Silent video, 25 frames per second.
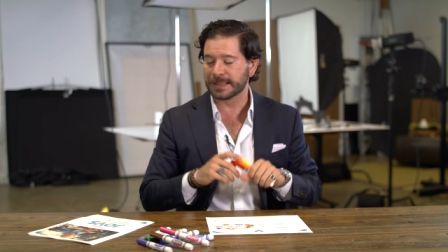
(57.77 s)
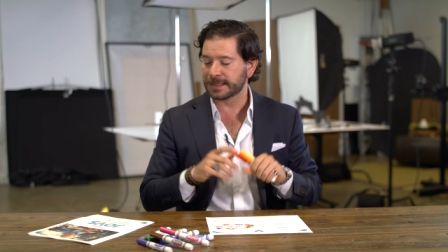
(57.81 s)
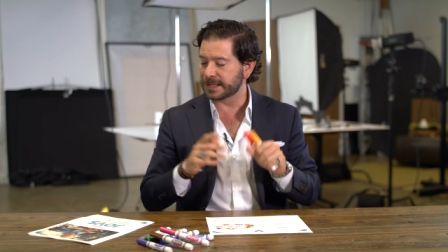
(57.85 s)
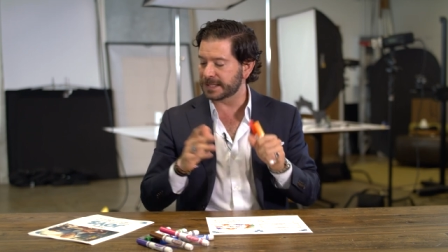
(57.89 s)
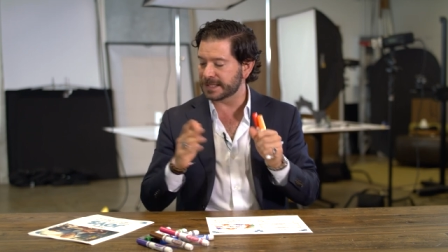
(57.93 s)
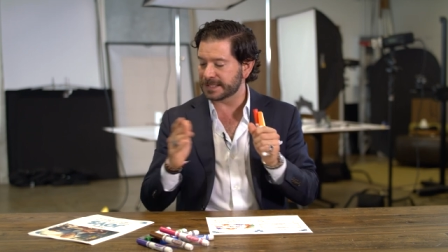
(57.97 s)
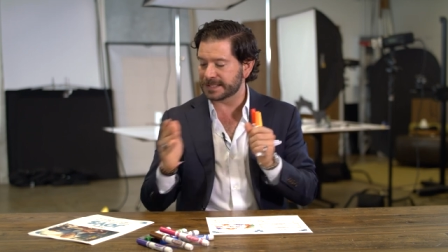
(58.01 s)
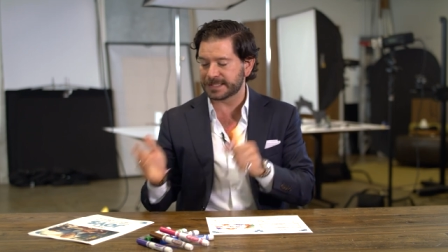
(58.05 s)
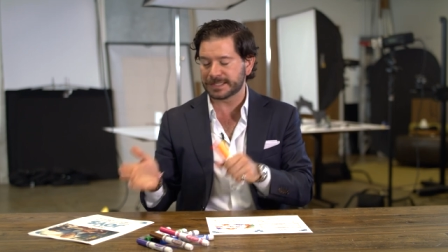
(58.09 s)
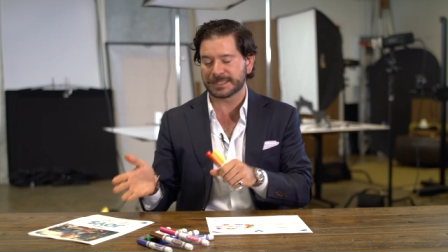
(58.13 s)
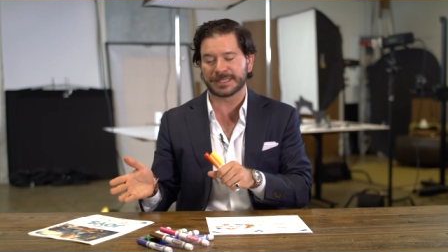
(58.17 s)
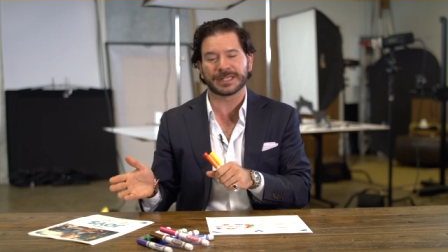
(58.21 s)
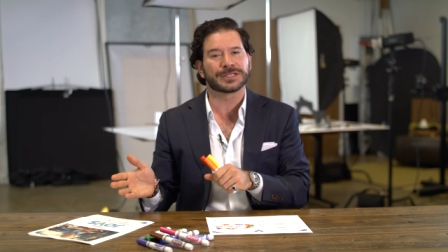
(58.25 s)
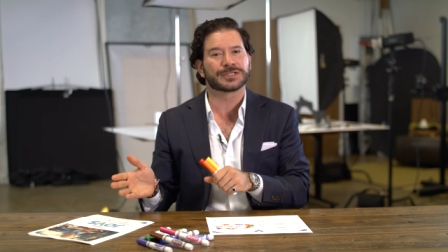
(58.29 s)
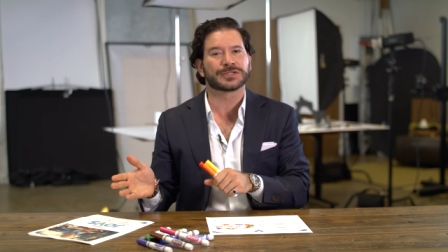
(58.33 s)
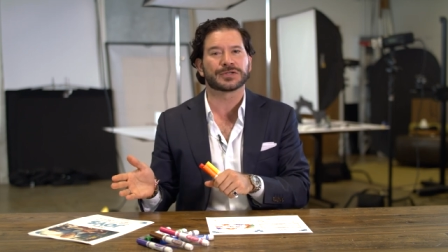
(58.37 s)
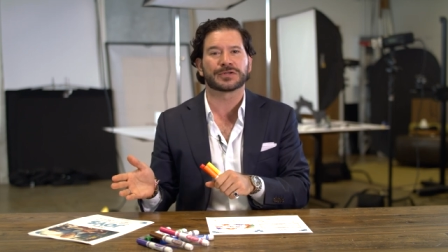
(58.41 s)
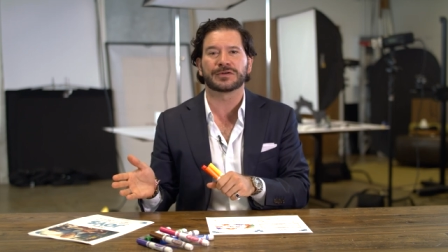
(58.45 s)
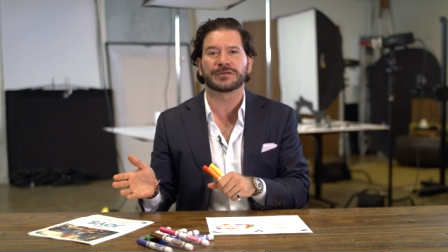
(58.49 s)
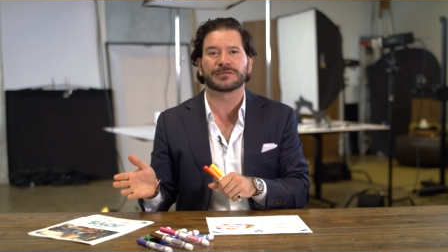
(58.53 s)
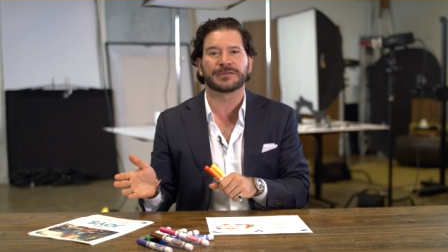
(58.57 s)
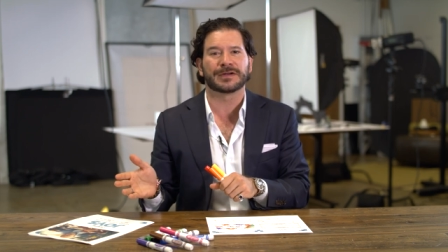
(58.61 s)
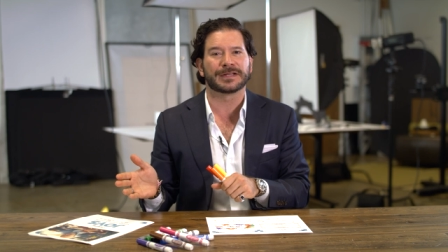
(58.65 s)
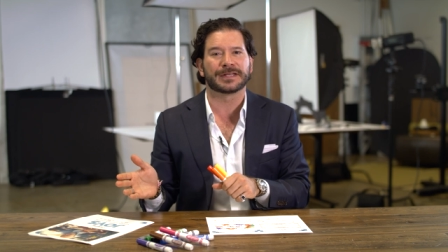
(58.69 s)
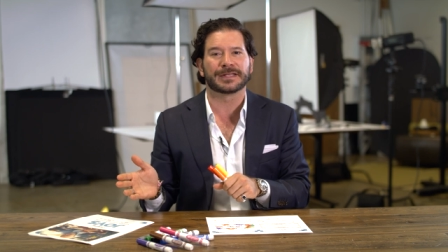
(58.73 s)
This is the
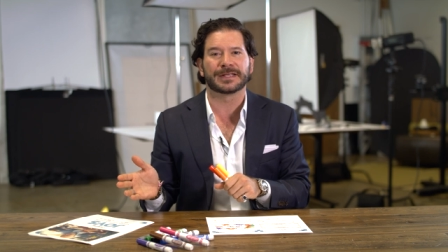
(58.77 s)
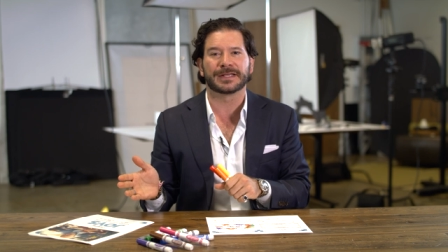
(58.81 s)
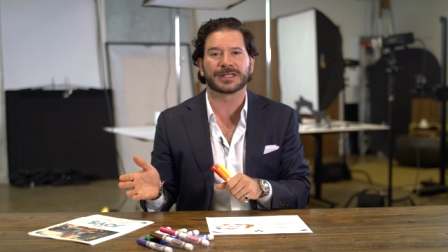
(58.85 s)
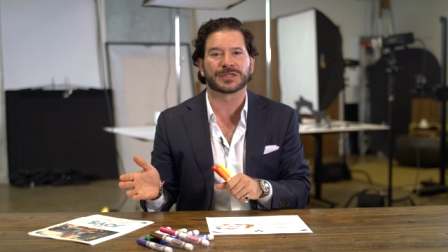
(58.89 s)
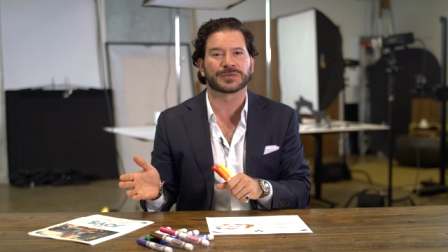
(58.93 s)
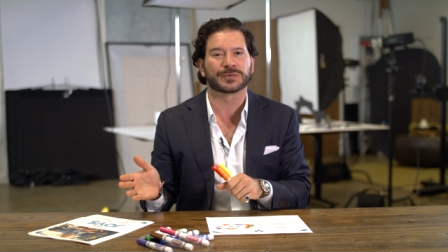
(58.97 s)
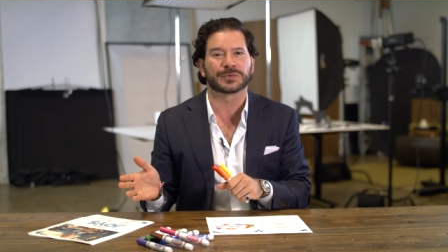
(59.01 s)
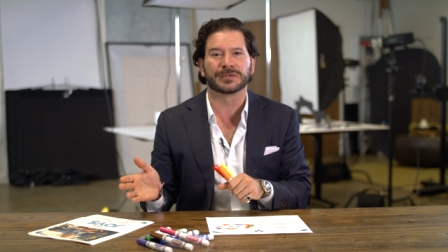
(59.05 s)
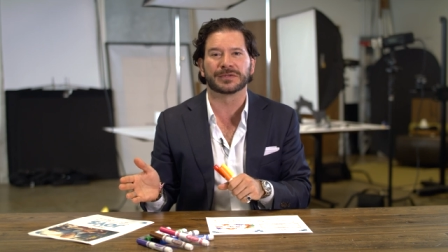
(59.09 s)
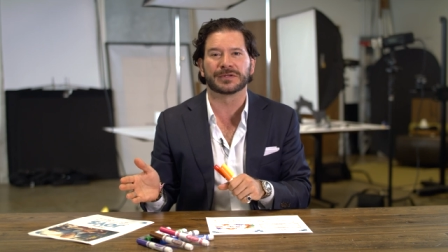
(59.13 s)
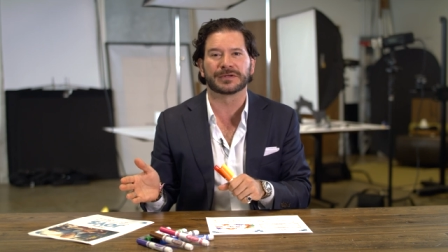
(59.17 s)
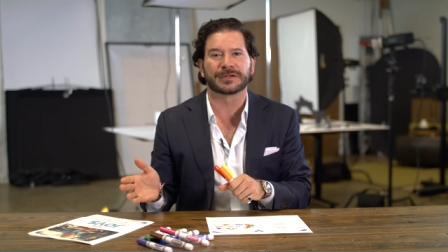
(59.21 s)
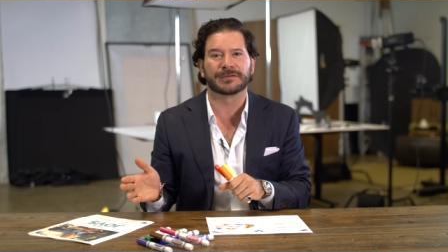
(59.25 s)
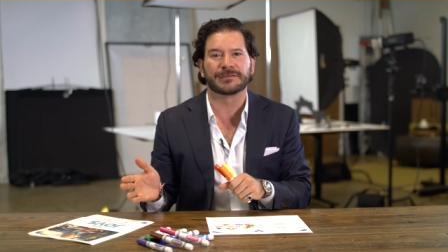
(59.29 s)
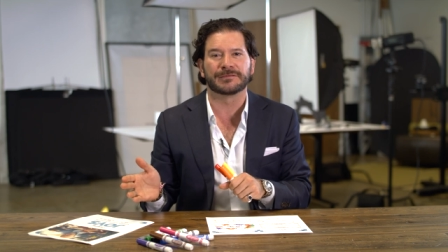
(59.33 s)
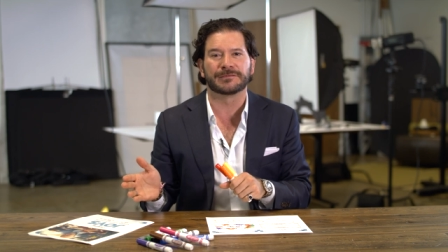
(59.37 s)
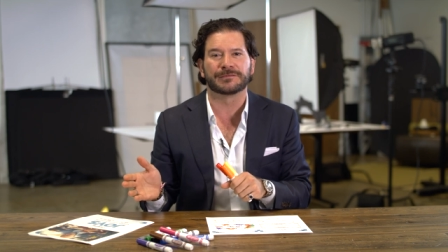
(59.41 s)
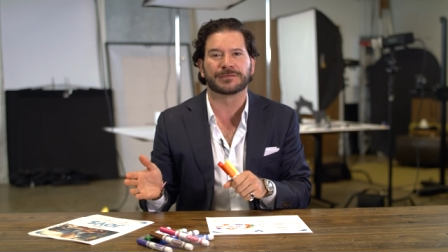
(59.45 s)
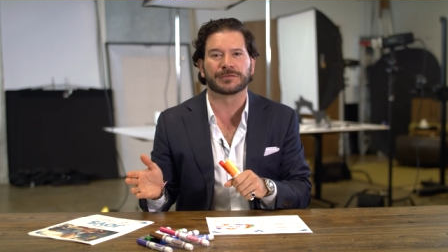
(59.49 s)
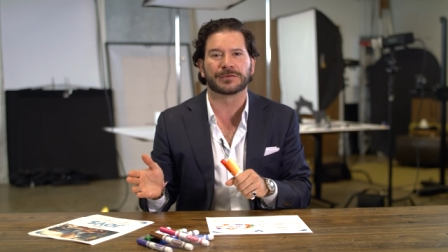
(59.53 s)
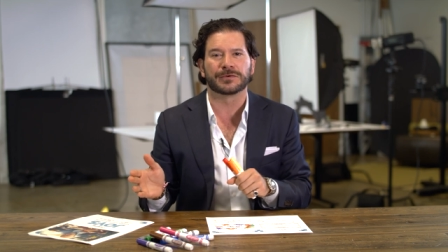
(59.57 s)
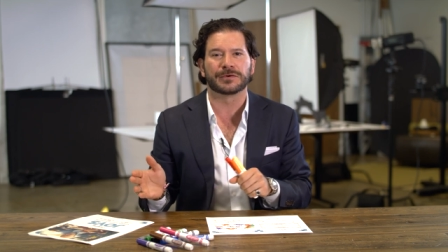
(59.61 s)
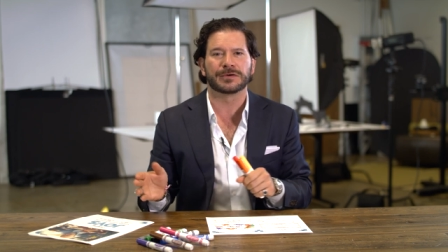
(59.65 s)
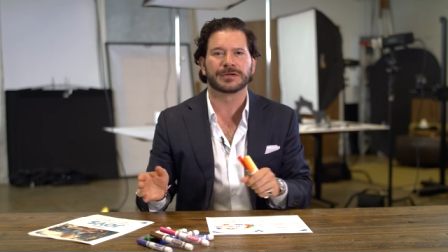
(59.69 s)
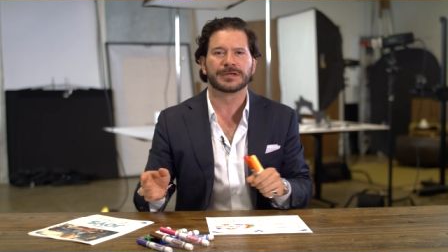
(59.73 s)
sort of ideas we're looking
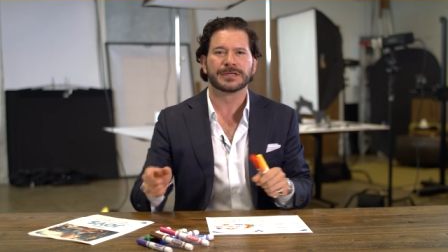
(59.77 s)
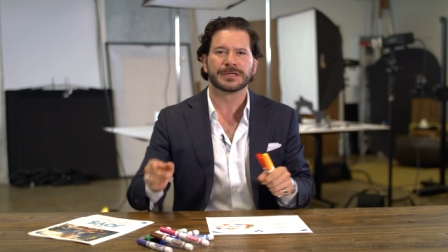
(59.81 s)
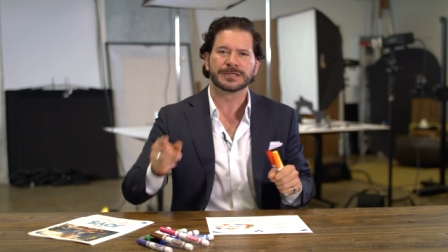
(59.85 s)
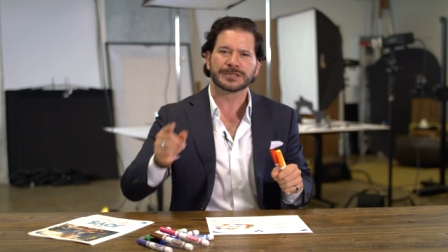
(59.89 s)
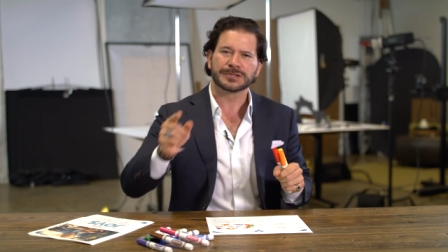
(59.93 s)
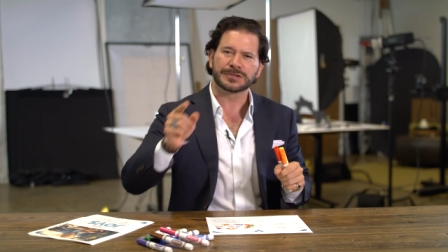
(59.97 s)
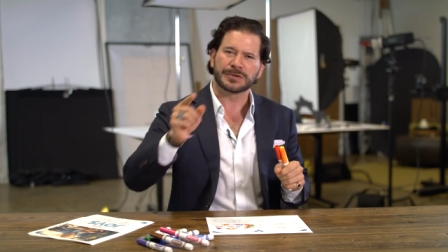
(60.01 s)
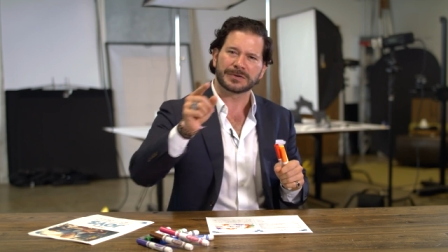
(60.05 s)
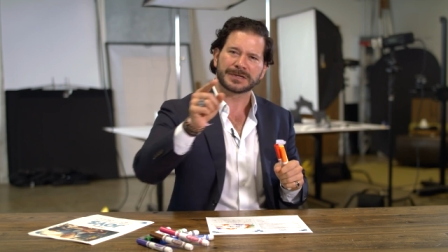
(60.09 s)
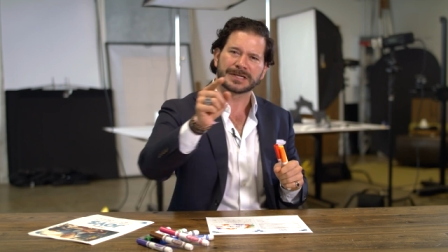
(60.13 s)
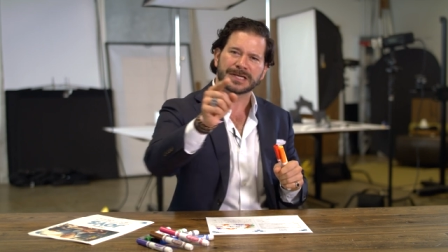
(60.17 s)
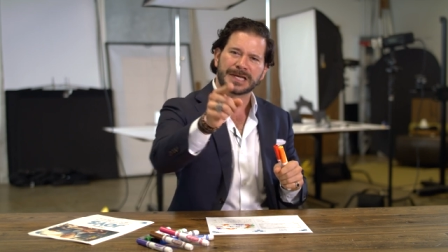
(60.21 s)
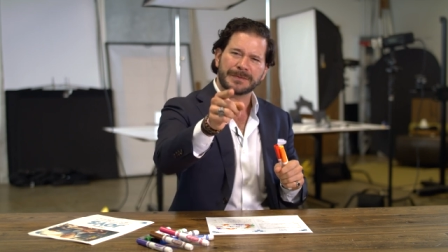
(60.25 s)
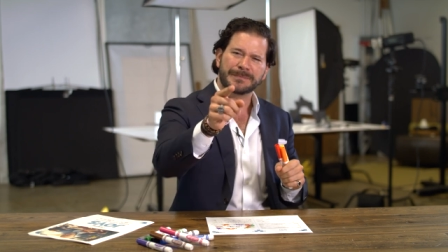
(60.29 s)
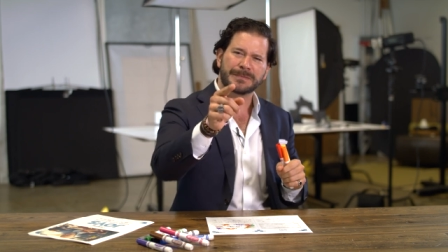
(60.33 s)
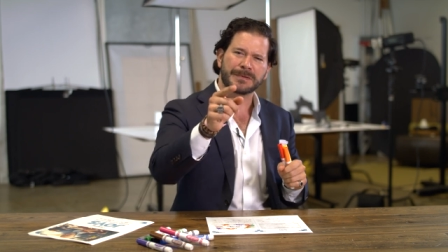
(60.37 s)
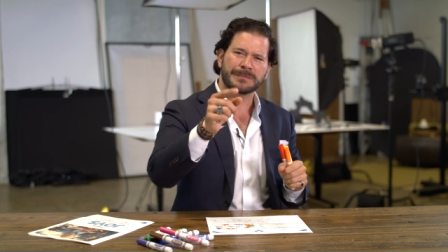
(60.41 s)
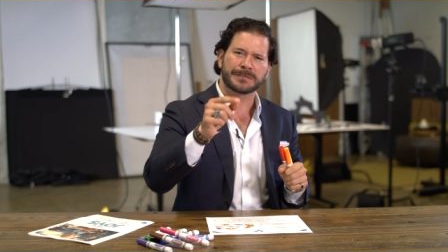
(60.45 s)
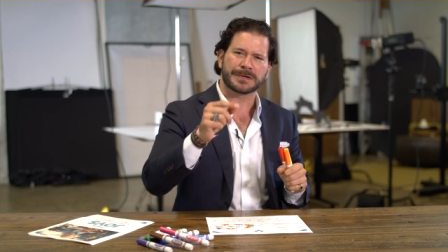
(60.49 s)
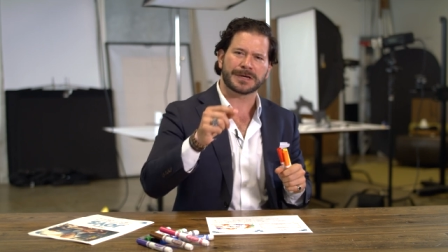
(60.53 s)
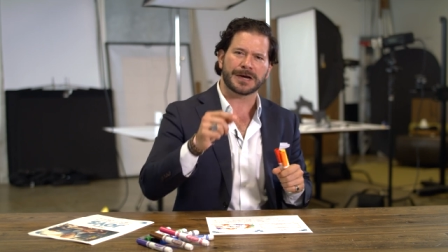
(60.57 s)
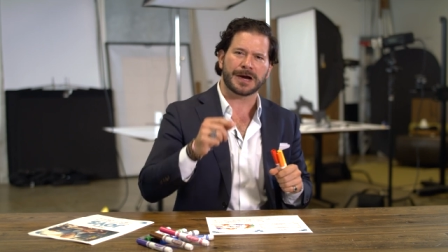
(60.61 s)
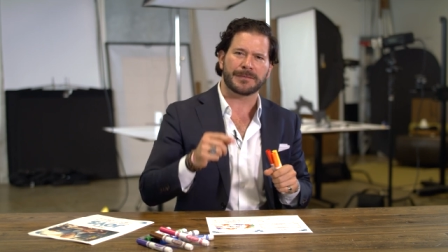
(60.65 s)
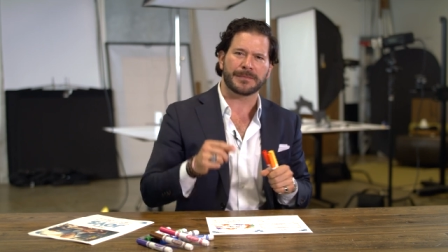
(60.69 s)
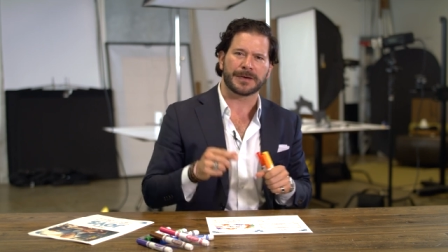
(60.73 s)
for, so keep
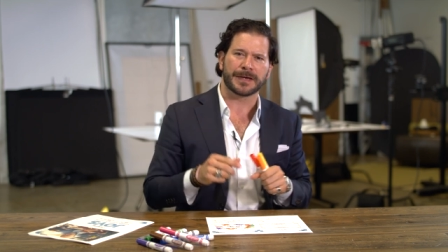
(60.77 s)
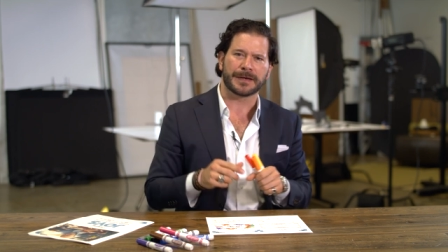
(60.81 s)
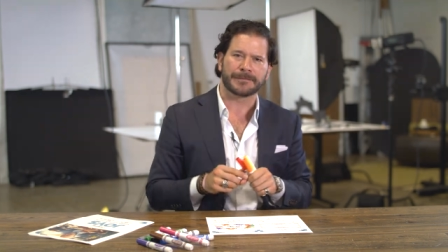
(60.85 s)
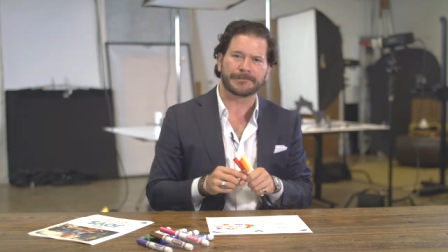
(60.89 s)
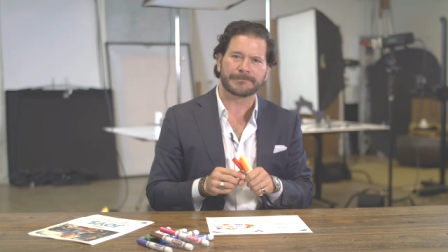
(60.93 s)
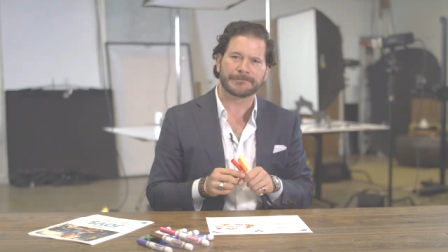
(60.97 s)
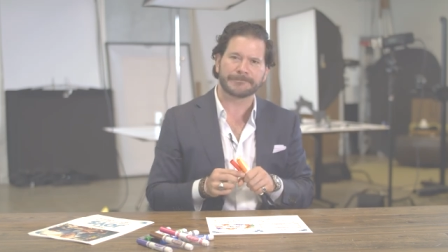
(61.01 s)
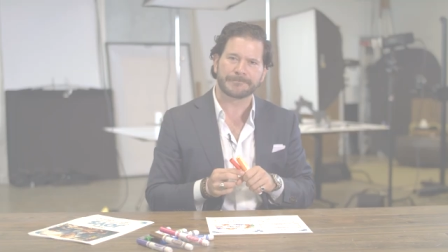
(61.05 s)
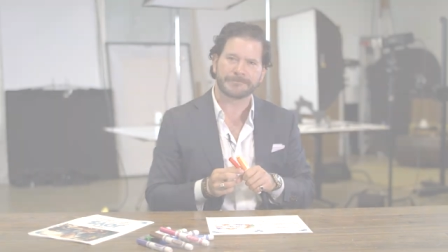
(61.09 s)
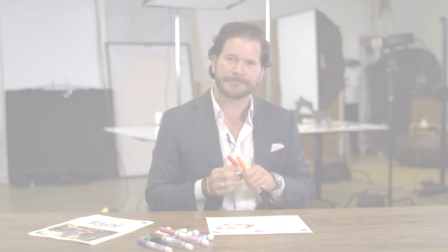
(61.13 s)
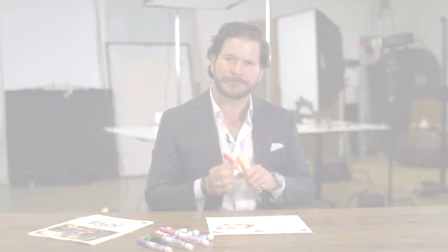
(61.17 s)
them coming.